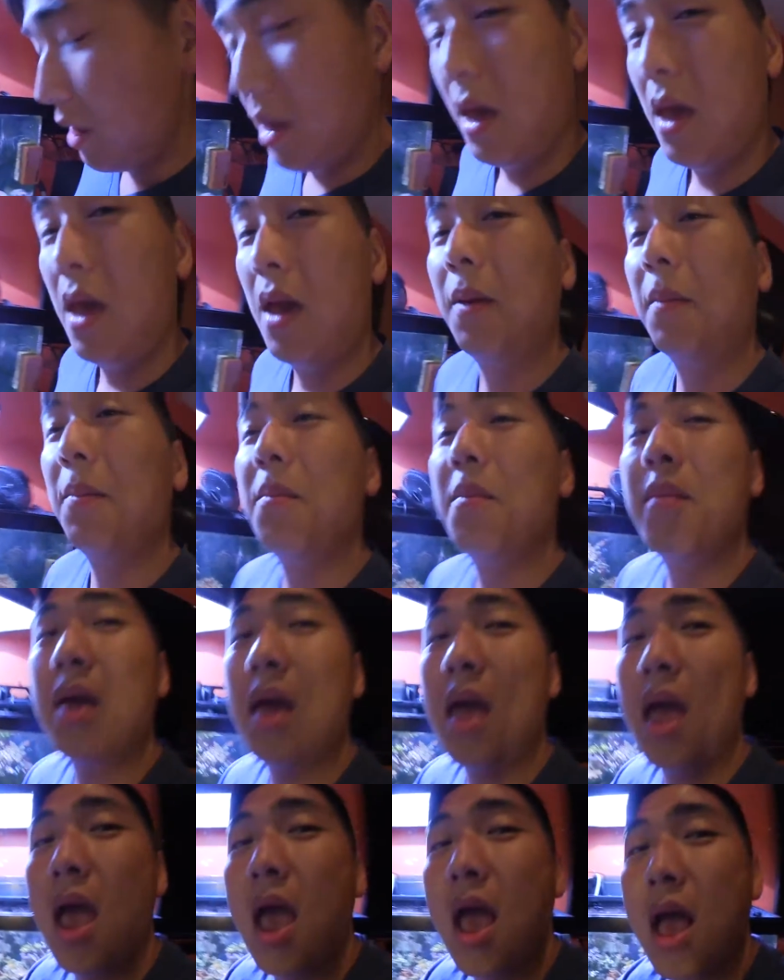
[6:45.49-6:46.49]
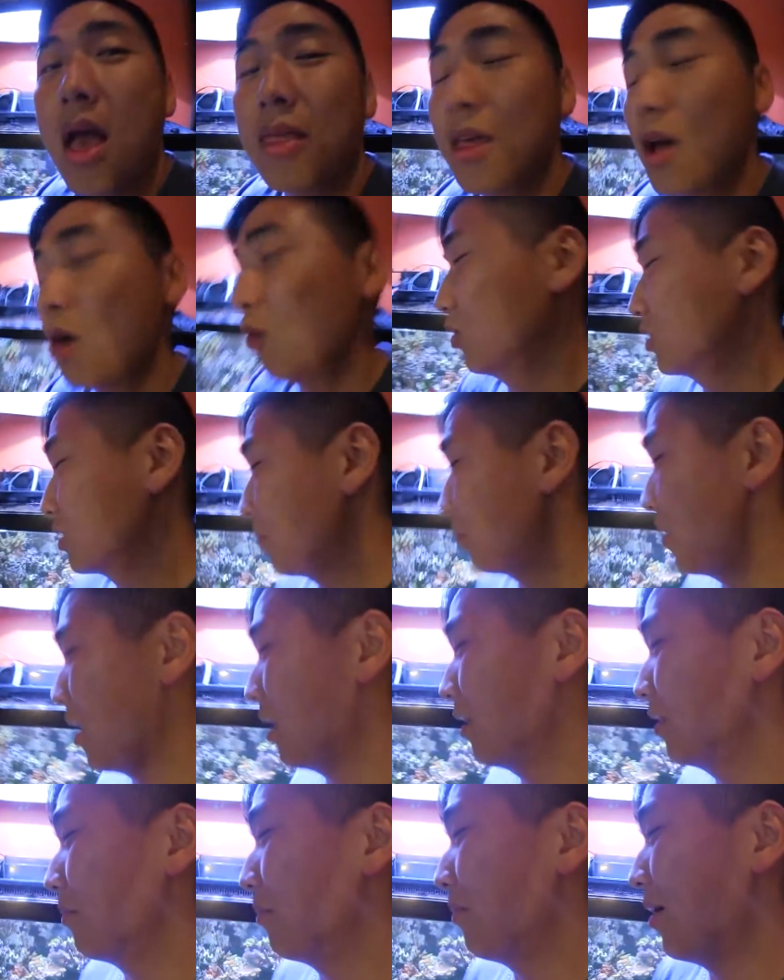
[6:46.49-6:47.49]
And man, that was a
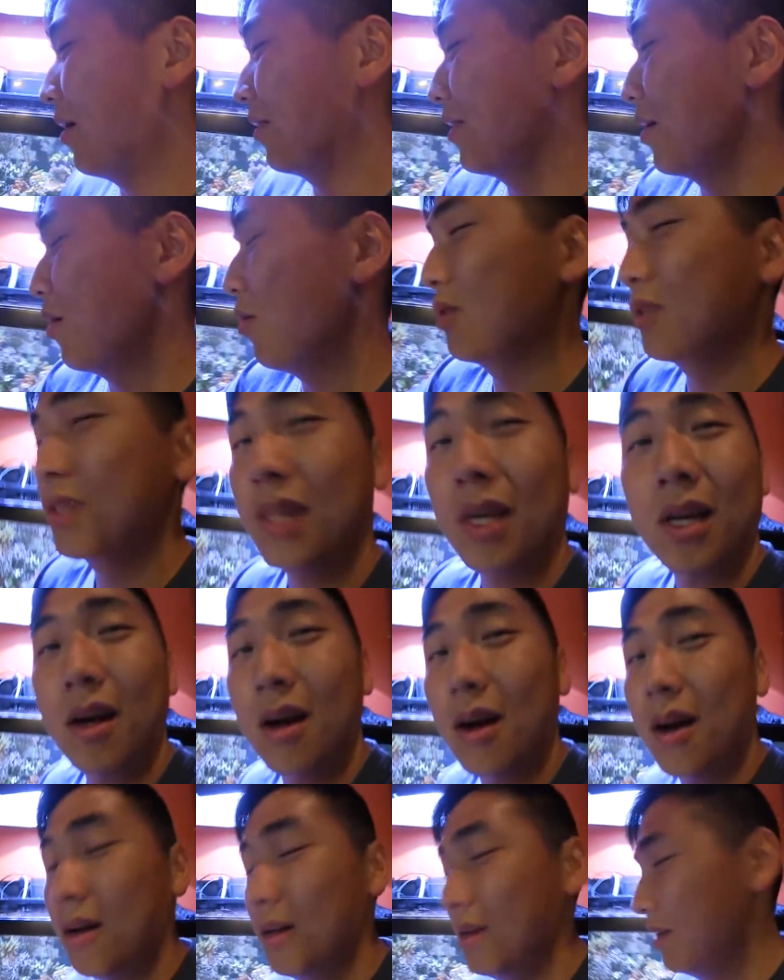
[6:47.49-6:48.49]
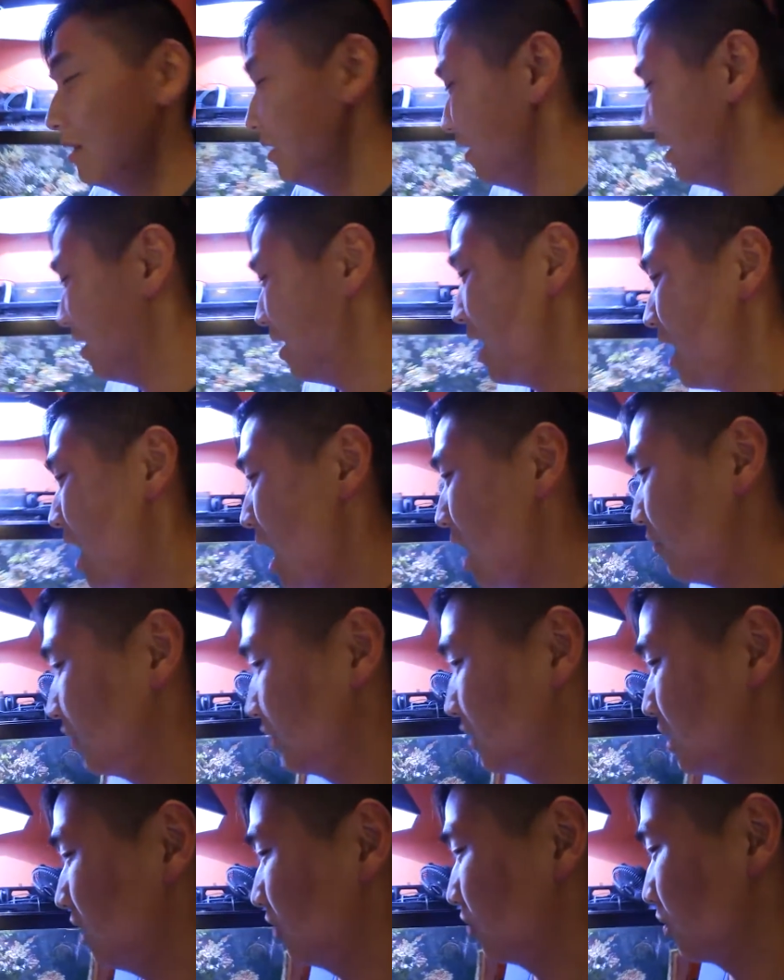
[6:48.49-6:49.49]
pain in the butt. That was like a half a
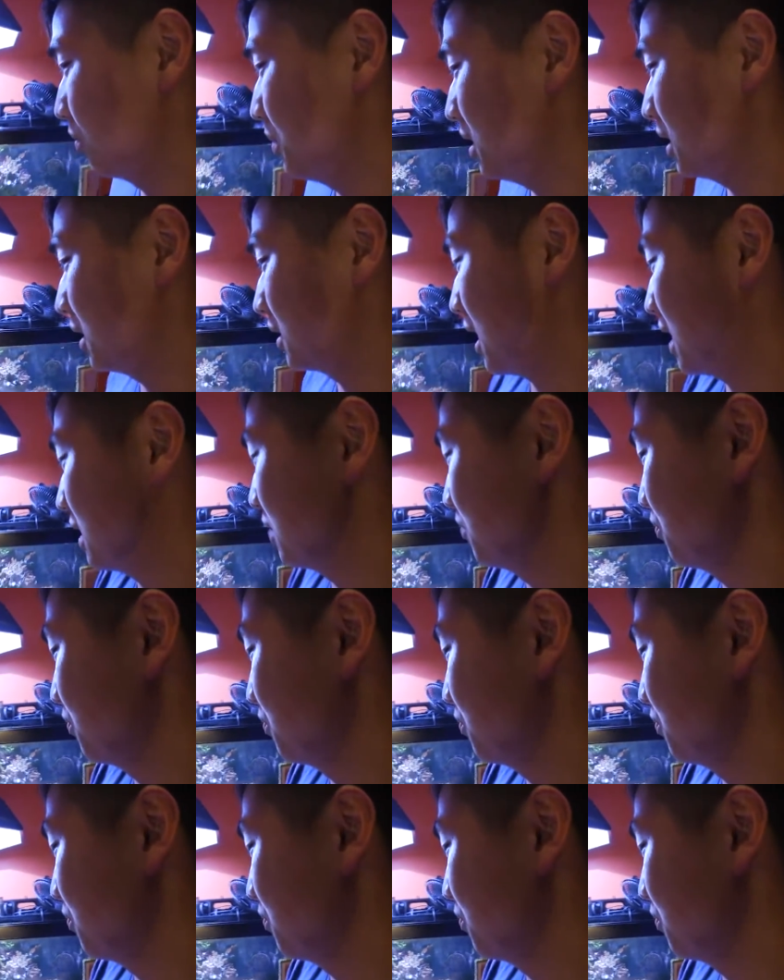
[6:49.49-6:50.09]
day for me because I had to